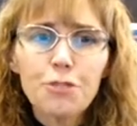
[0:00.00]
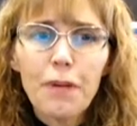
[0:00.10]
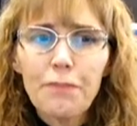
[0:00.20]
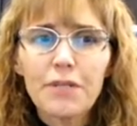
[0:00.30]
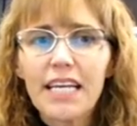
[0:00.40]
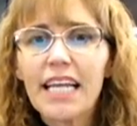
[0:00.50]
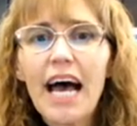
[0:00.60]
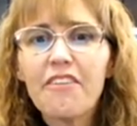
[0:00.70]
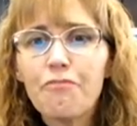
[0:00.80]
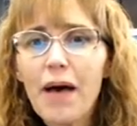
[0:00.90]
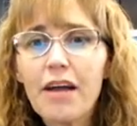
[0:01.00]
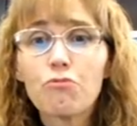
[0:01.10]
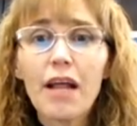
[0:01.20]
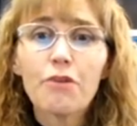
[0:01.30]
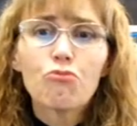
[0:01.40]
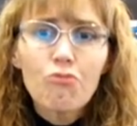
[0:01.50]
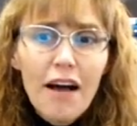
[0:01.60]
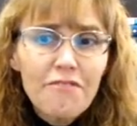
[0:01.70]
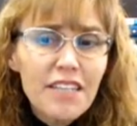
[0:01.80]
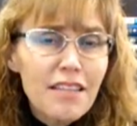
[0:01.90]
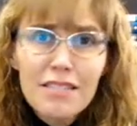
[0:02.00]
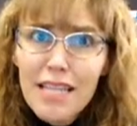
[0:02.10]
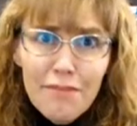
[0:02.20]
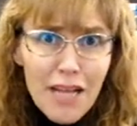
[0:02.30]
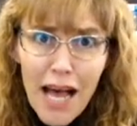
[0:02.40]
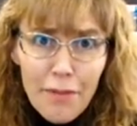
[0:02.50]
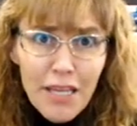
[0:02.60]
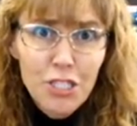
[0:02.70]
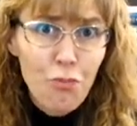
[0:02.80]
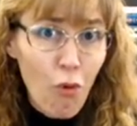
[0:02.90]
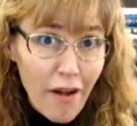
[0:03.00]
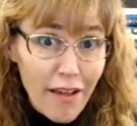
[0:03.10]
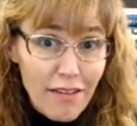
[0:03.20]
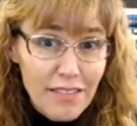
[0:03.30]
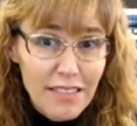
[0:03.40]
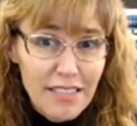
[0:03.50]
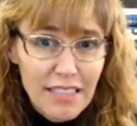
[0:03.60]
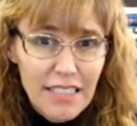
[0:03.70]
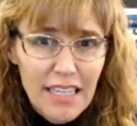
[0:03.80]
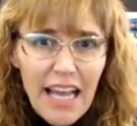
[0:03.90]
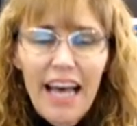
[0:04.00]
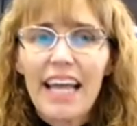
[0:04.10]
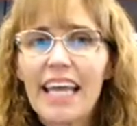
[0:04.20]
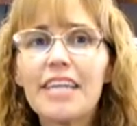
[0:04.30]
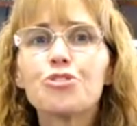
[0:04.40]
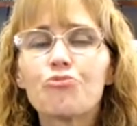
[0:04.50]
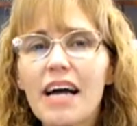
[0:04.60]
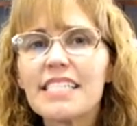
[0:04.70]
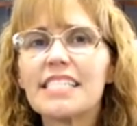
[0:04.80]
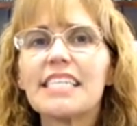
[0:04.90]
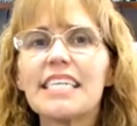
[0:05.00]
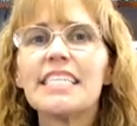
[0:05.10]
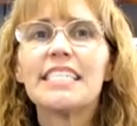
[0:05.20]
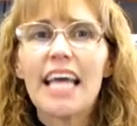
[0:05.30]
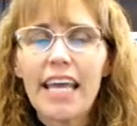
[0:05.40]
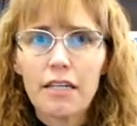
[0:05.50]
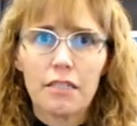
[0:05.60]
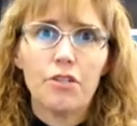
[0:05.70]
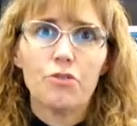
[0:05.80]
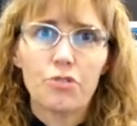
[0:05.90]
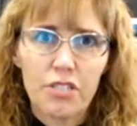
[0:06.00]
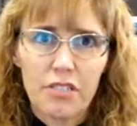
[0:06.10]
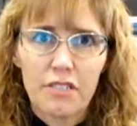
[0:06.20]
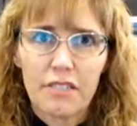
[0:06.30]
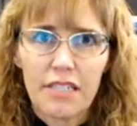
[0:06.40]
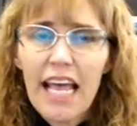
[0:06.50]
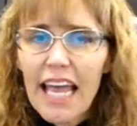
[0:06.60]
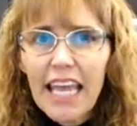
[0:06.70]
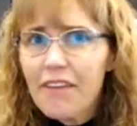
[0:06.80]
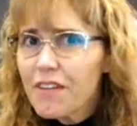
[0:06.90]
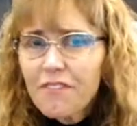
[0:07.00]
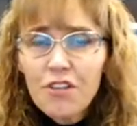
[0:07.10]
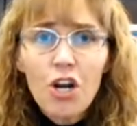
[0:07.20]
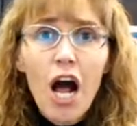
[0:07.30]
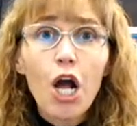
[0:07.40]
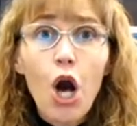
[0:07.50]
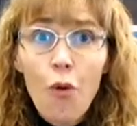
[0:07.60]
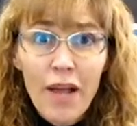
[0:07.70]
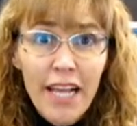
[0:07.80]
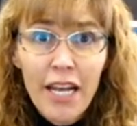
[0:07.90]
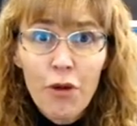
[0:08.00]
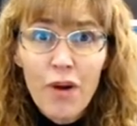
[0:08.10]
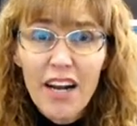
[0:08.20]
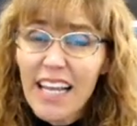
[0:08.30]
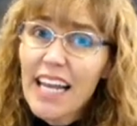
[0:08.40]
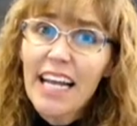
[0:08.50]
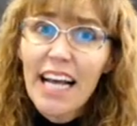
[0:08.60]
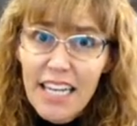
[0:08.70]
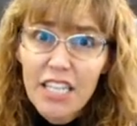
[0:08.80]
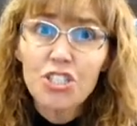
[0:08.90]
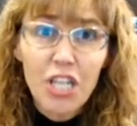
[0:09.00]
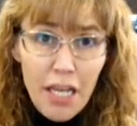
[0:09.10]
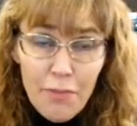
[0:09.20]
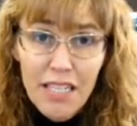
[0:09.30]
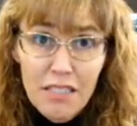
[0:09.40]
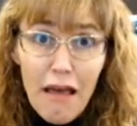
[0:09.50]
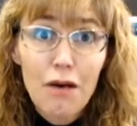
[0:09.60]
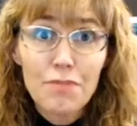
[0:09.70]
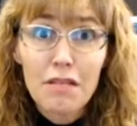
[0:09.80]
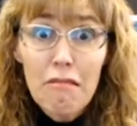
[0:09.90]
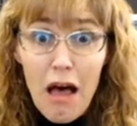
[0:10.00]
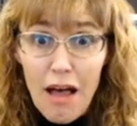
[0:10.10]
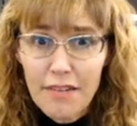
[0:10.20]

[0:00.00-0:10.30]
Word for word: people to get out of bed at roughly the same time each morning. Get dressed in day clothes. Even if they're not going anywhere, getting out of their jammies helps a lot.